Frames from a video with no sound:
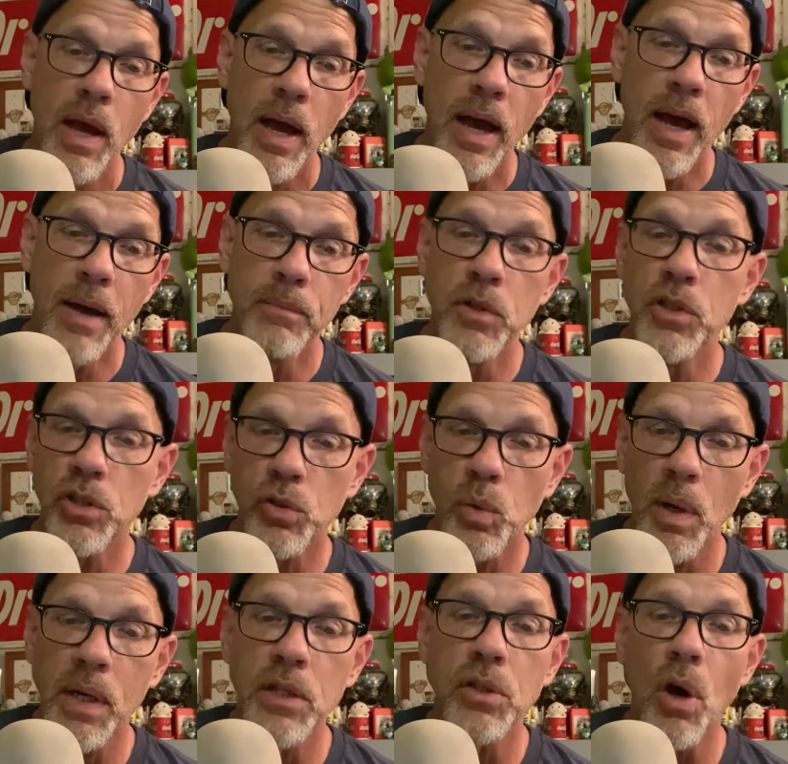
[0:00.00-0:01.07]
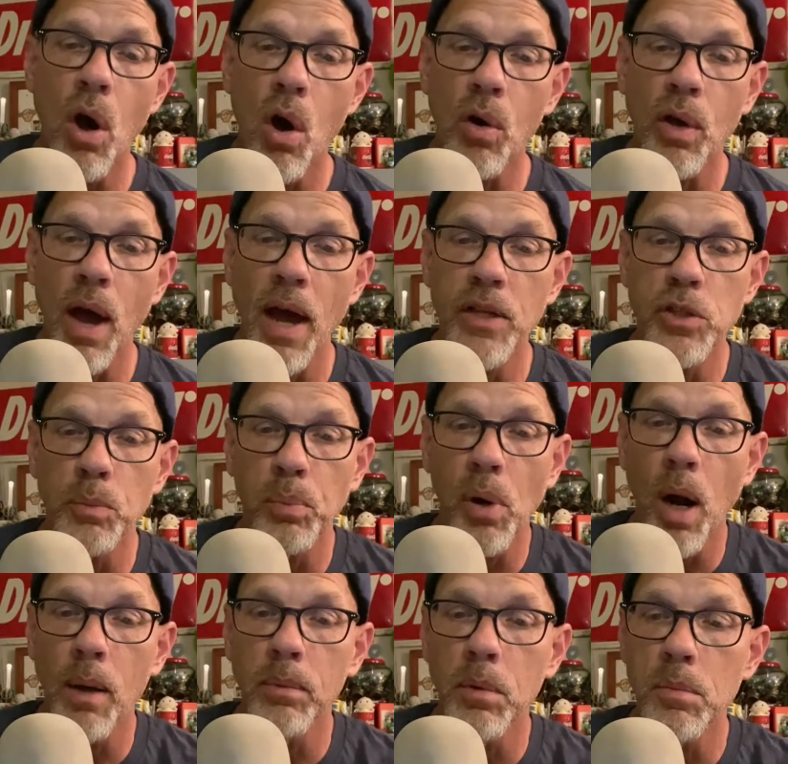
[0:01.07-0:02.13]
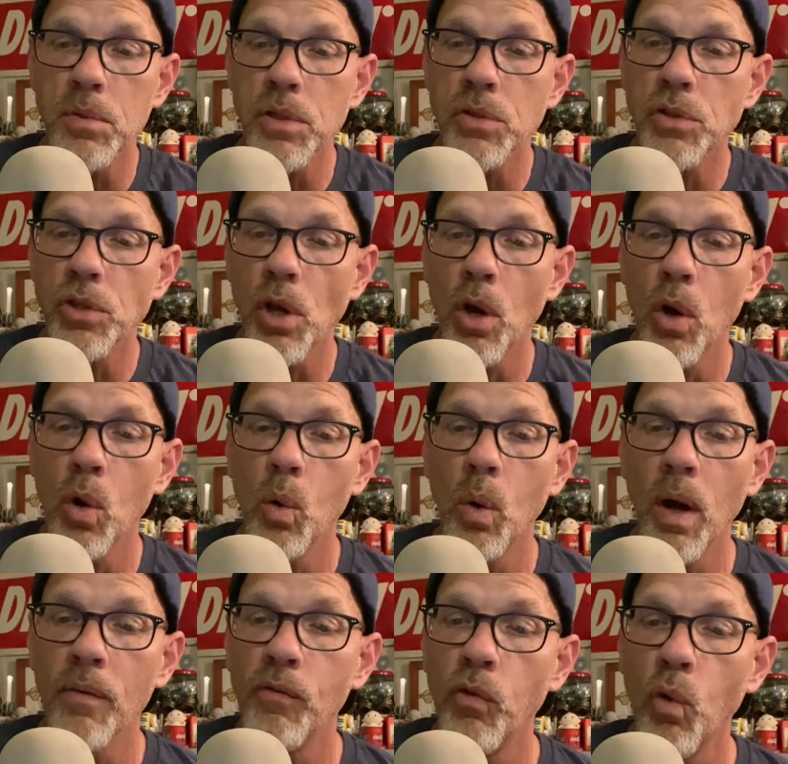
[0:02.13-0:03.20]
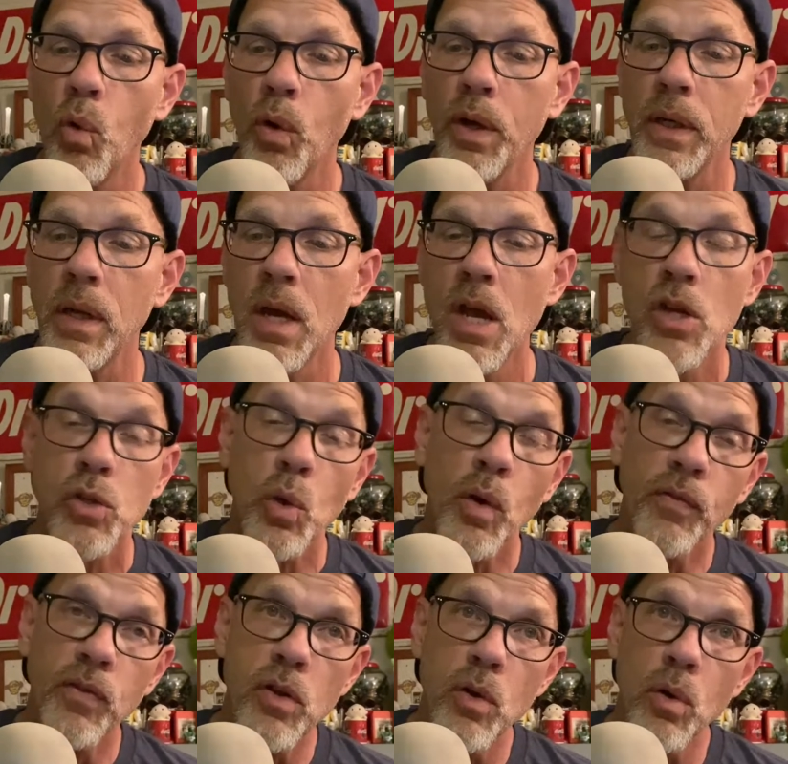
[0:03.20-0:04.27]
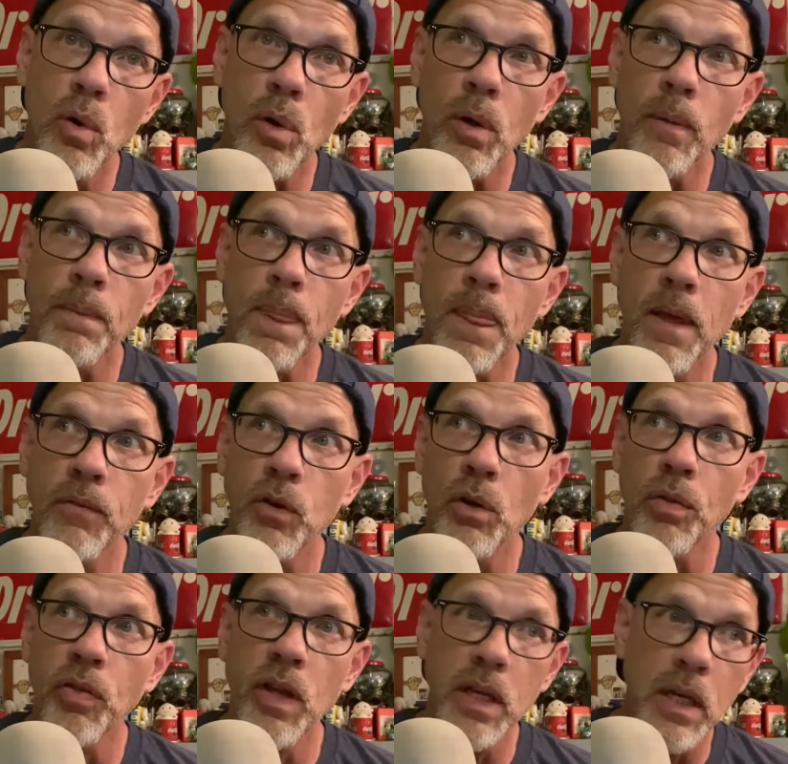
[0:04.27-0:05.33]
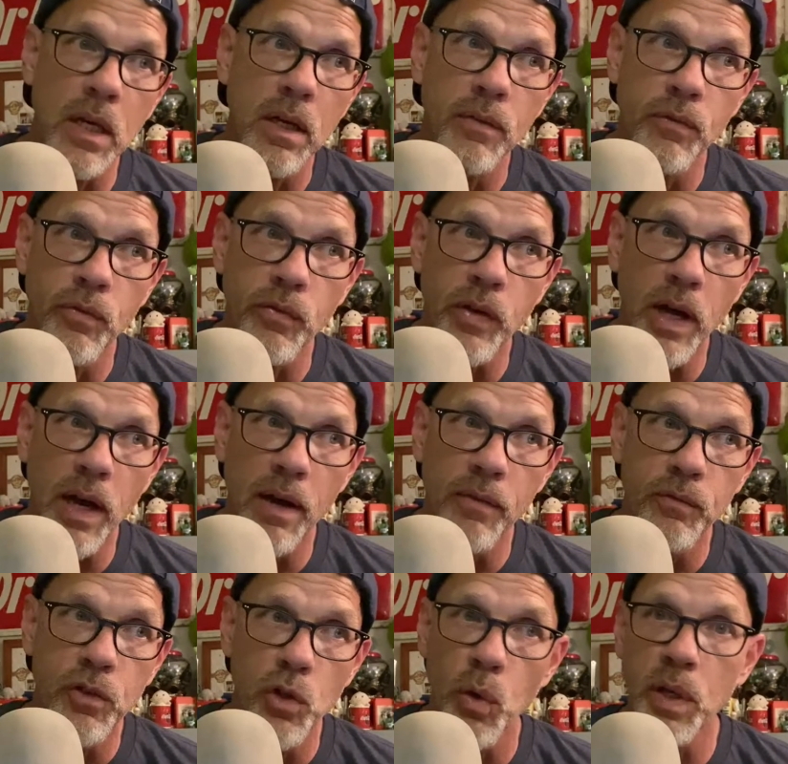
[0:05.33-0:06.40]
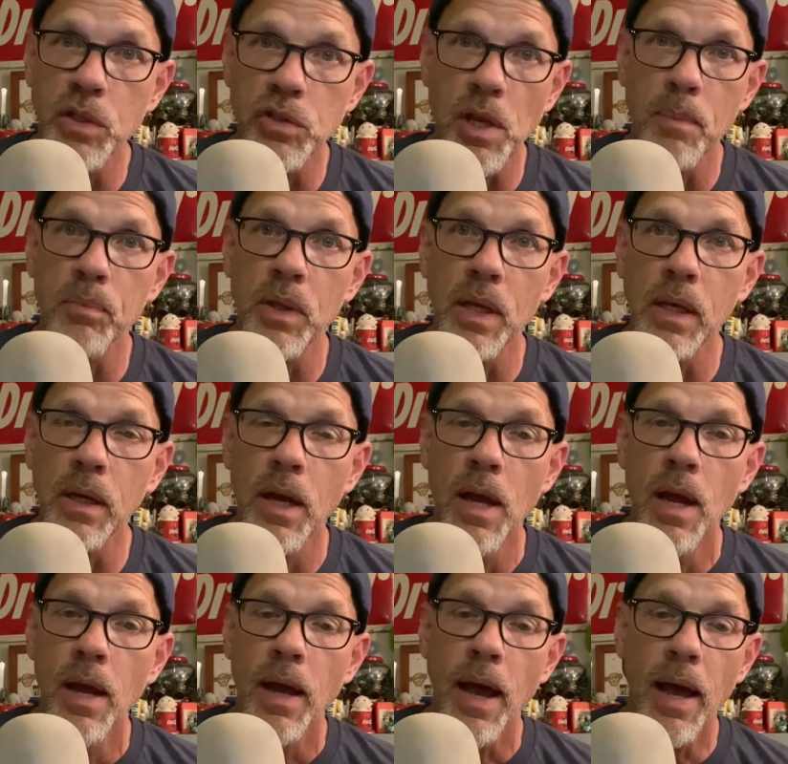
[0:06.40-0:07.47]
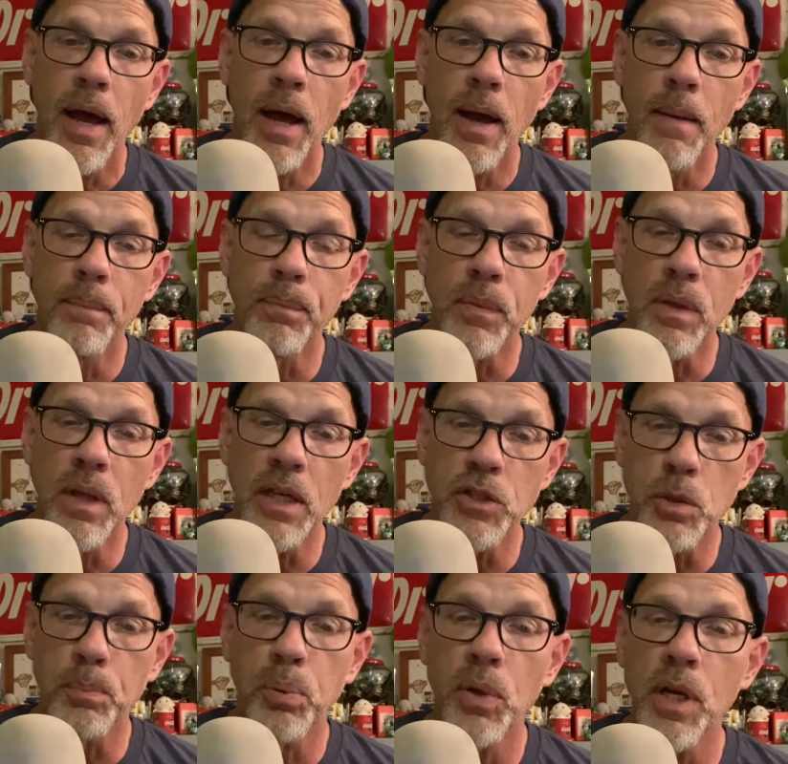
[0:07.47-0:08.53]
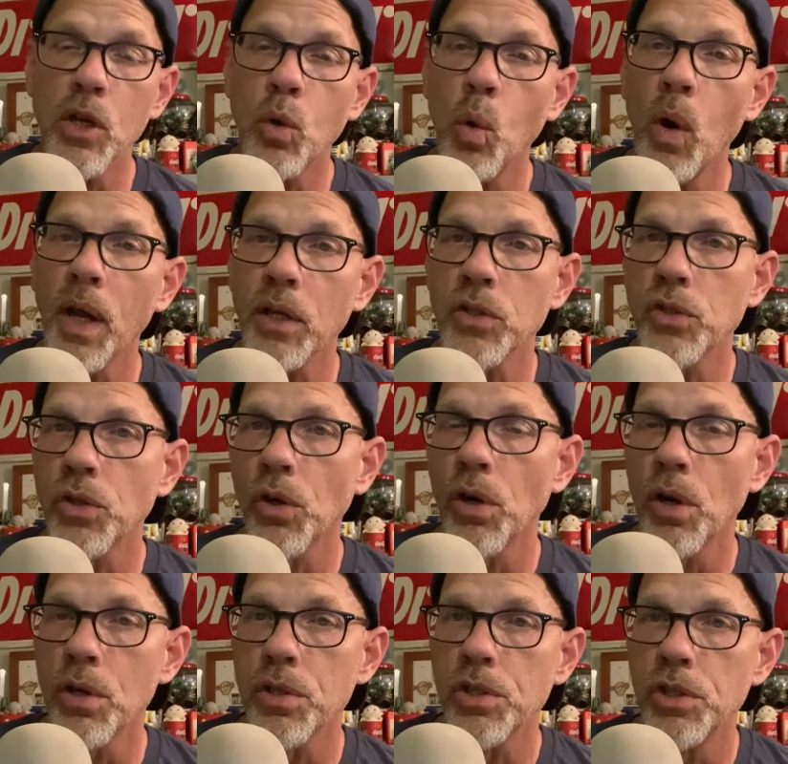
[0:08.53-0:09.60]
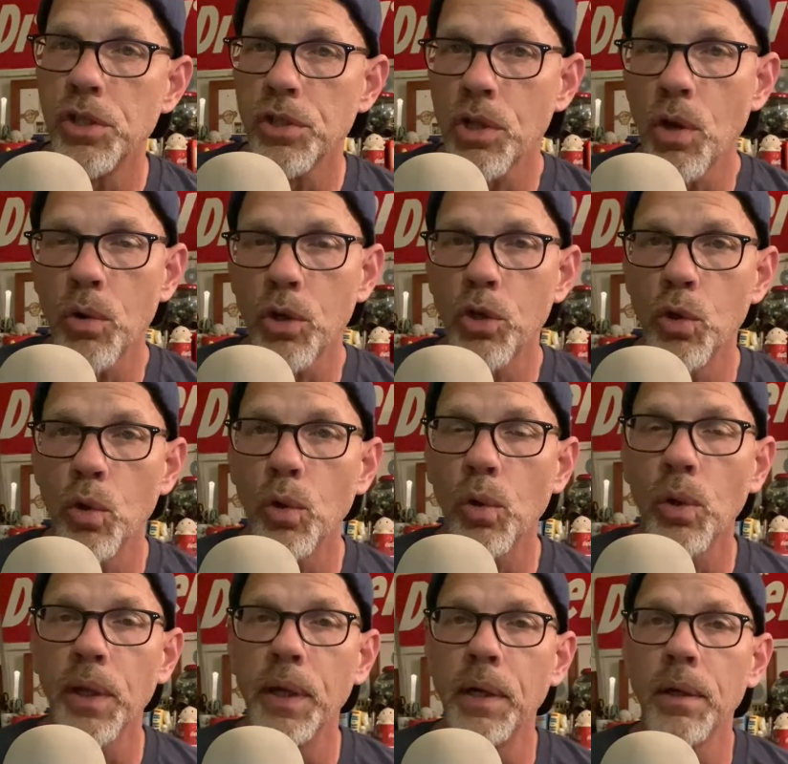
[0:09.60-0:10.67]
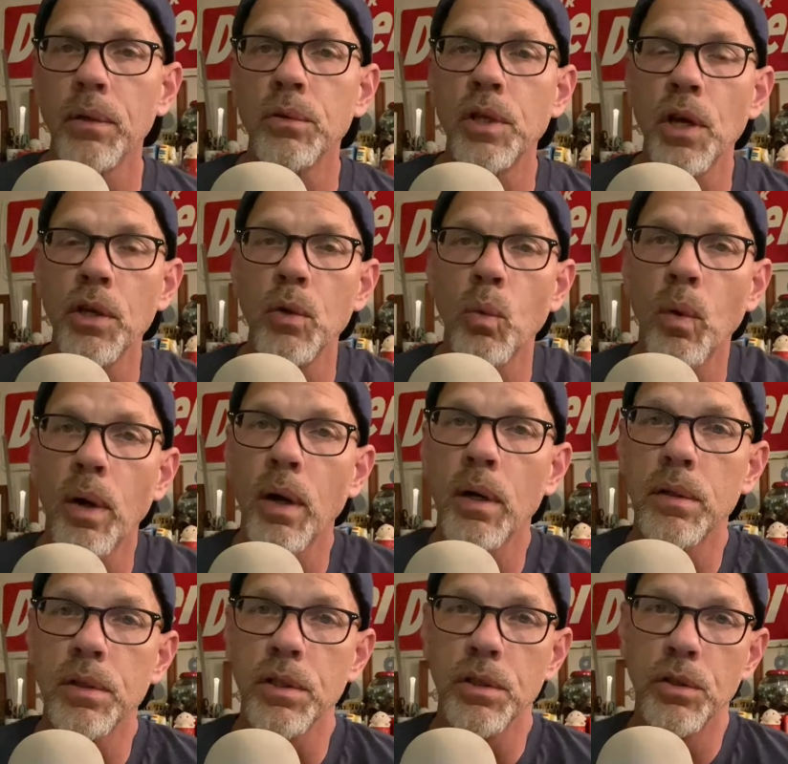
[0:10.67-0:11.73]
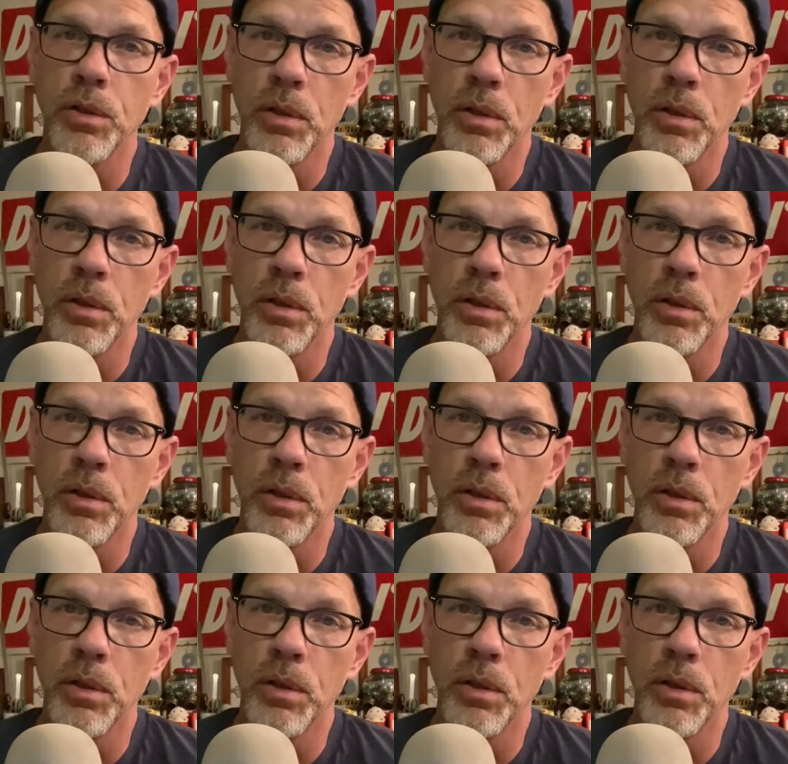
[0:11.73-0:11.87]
Um, you just run into all kinds of problems. And so avoid. So if you're if you're thinking of, of doing something um, it's a pretty quick search. Just go to Google and it'll tell you where to.